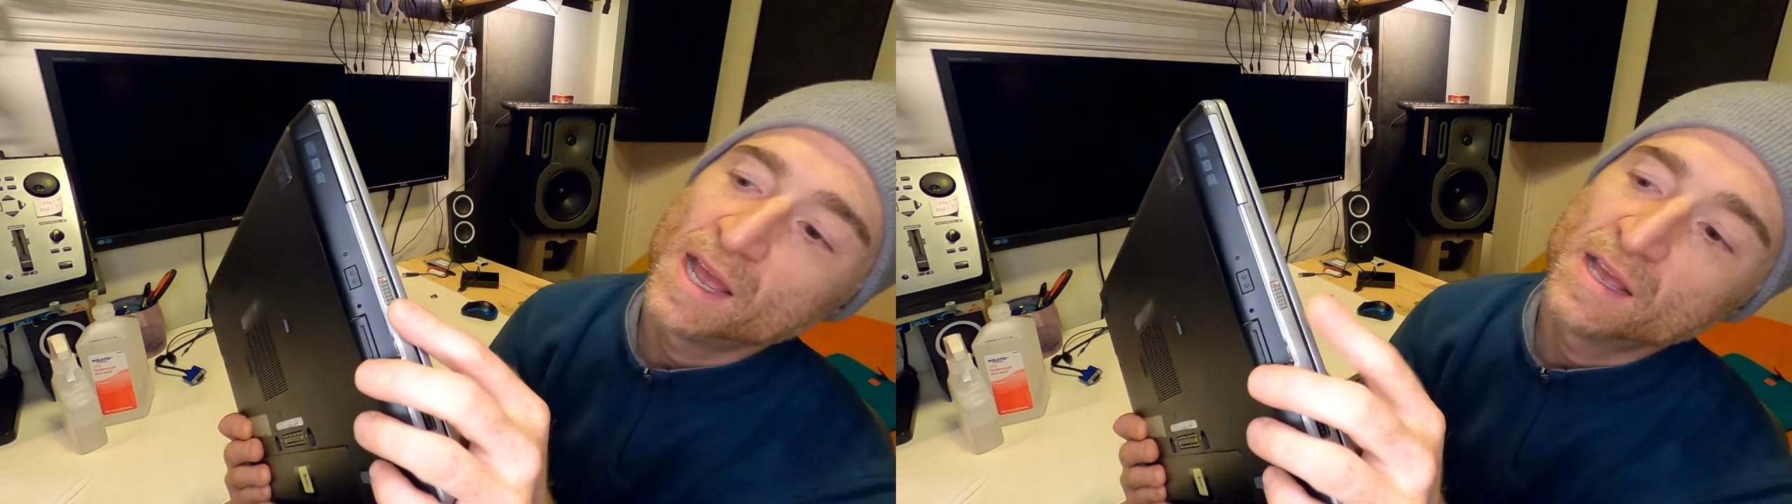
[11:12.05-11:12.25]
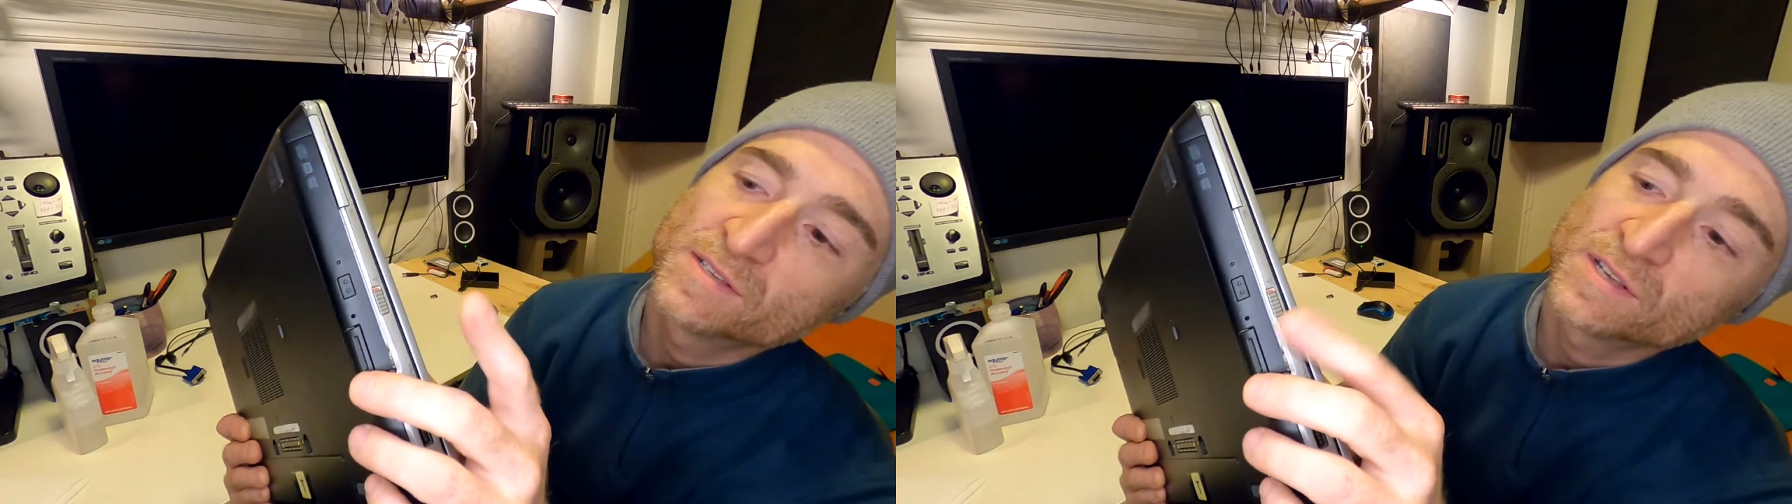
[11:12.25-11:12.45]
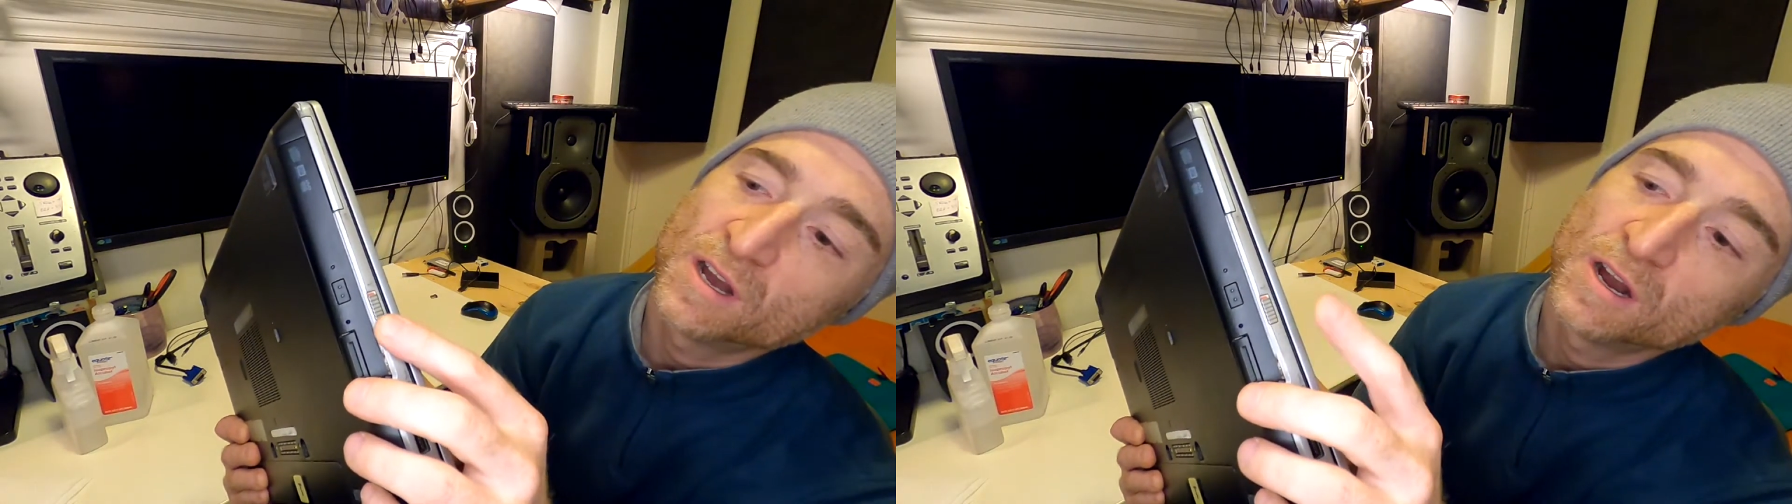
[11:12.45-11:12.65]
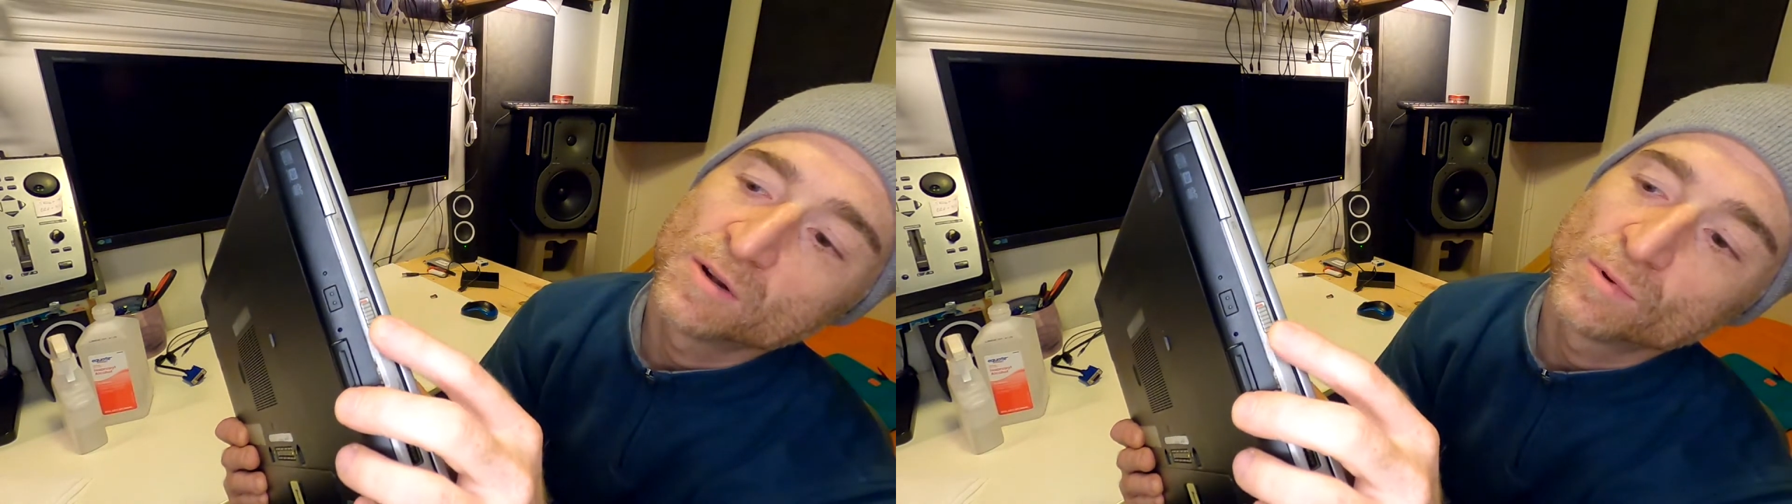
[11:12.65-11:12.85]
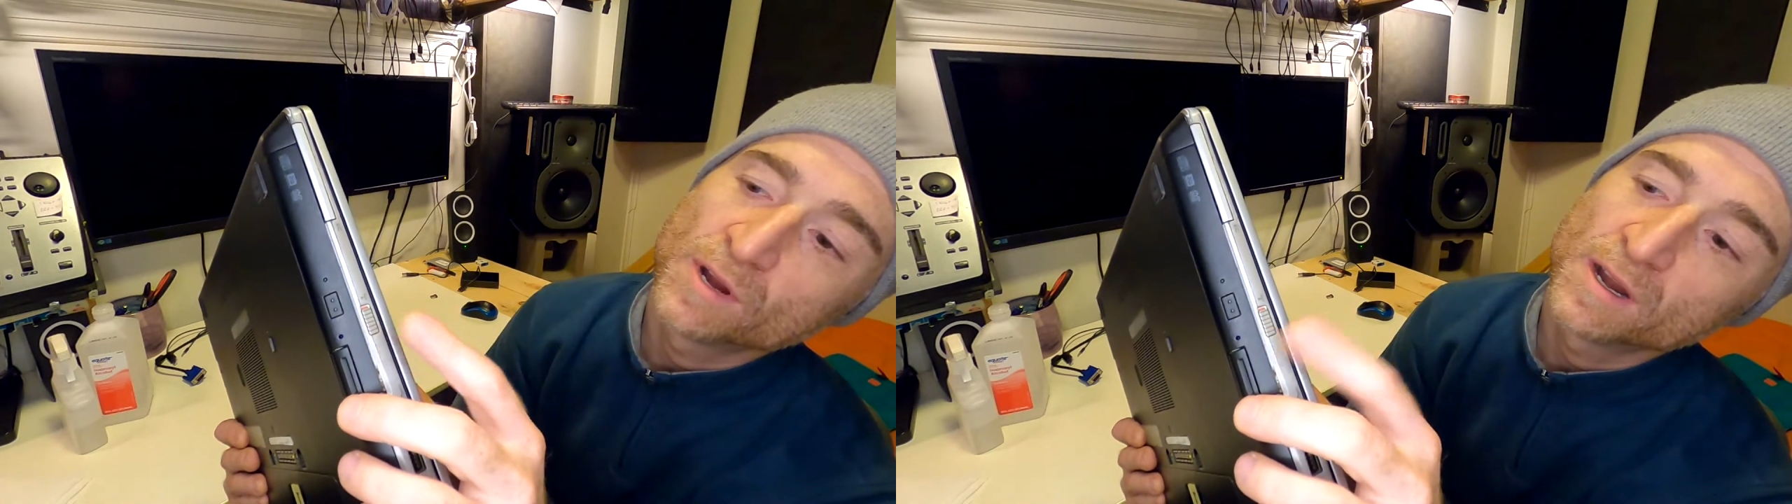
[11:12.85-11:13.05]
has a
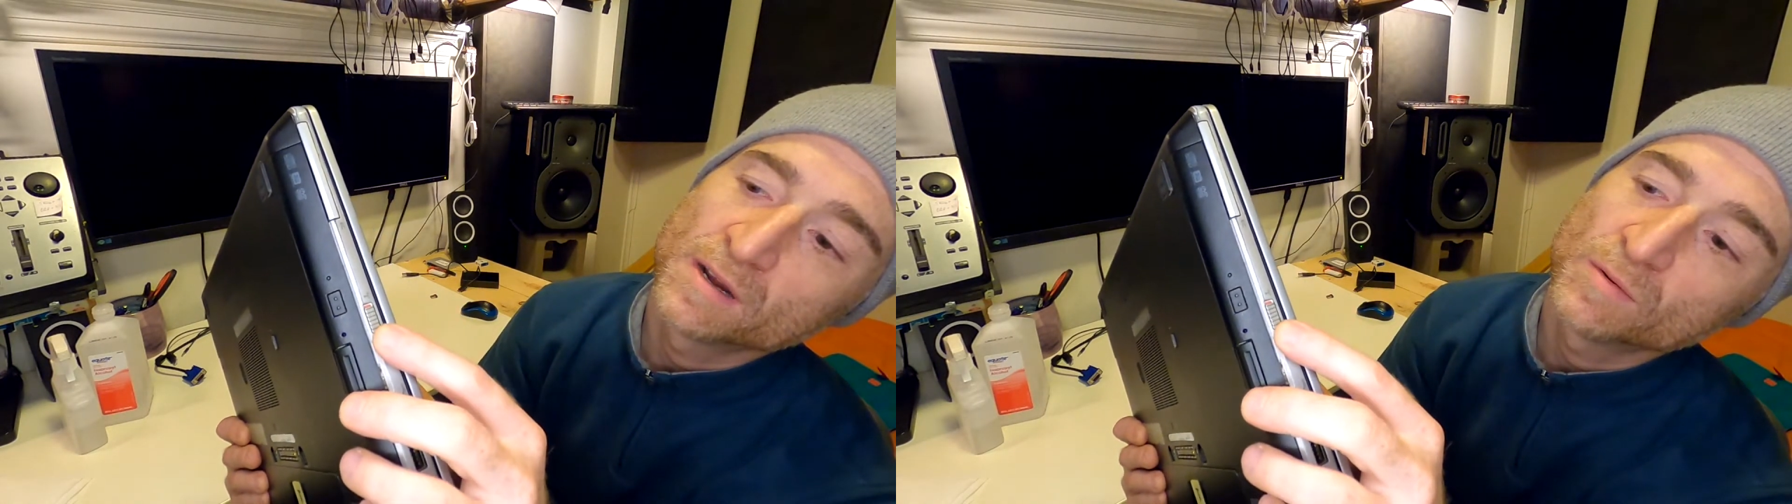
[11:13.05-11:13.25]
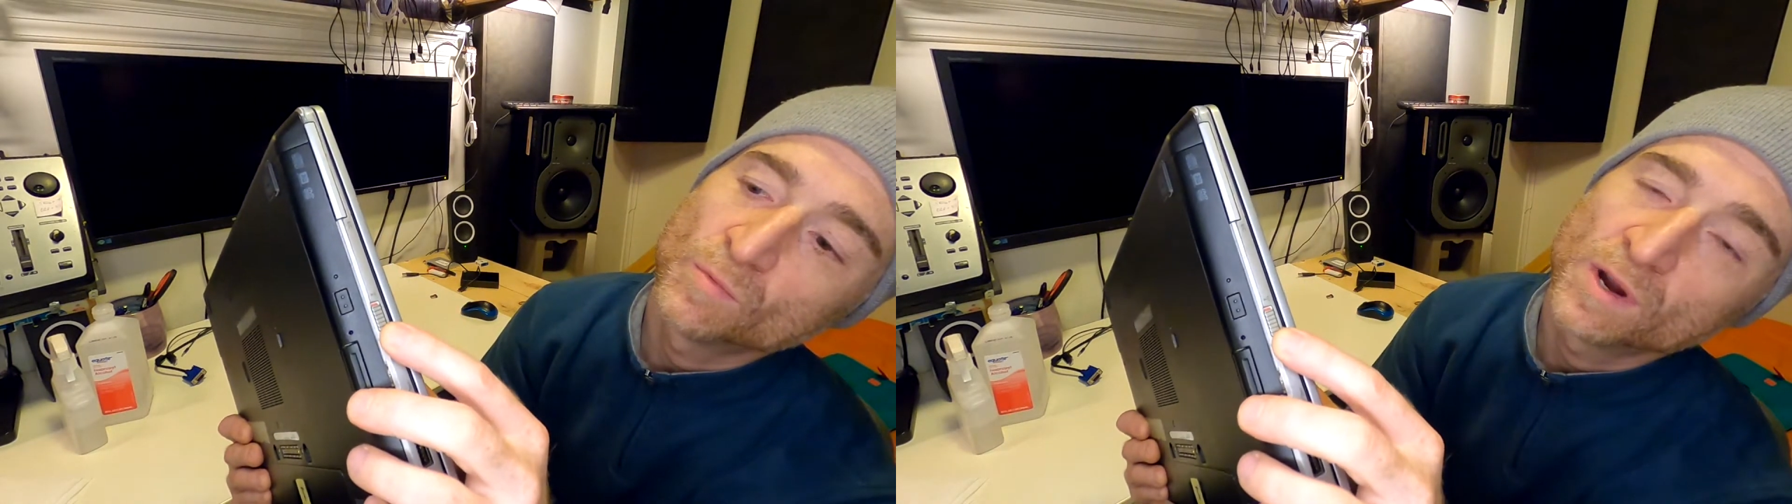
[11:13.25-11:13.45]
hardware